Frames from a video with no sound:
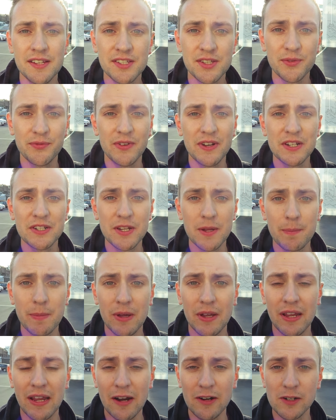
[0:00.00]
So we finished up
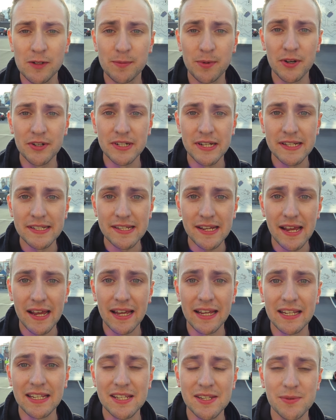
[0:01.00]
at Garage Project
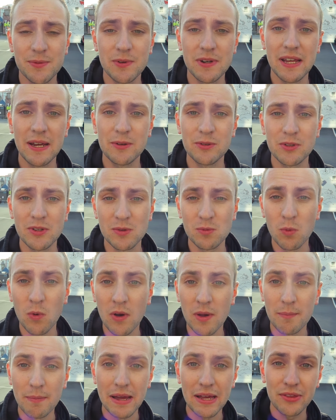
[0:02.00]
and we're now just
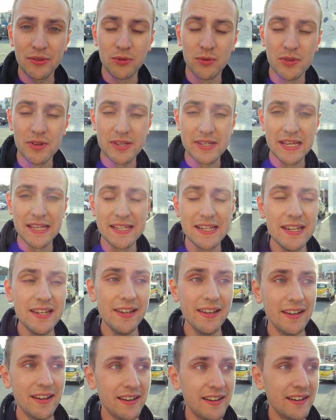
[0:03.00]
walking back through the city
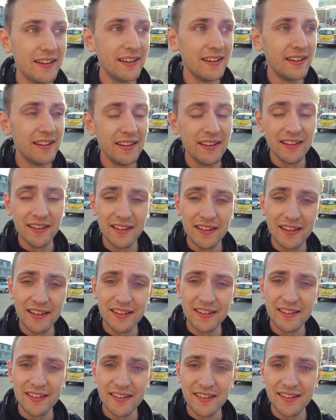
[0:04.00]

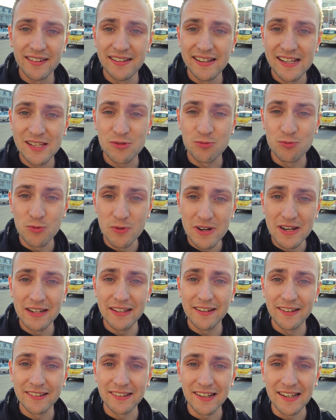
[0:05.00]
and uh, it's really
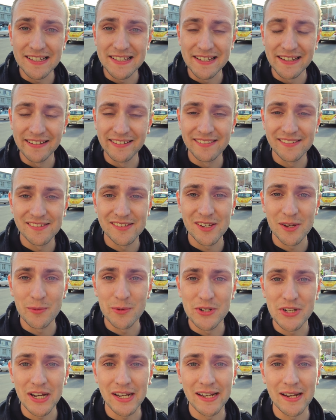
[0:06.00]
good lighting so
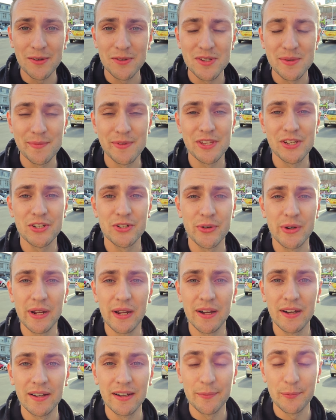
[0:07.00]
we're checking out some of the street
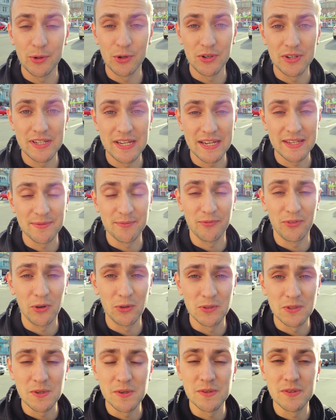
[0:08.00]
art I'm going to take some
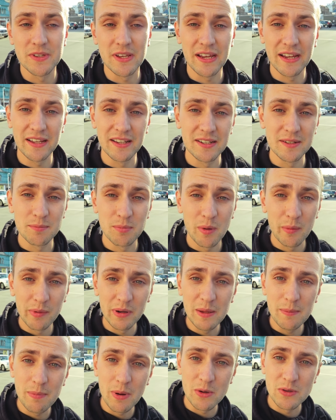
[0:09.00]
photos and
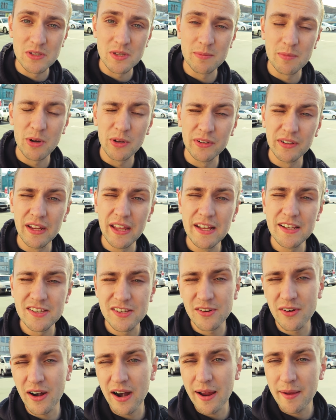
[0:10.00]
probably post them on
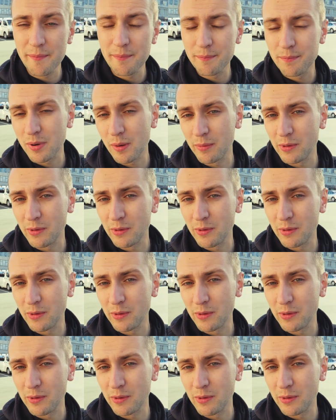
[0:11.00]
Instagram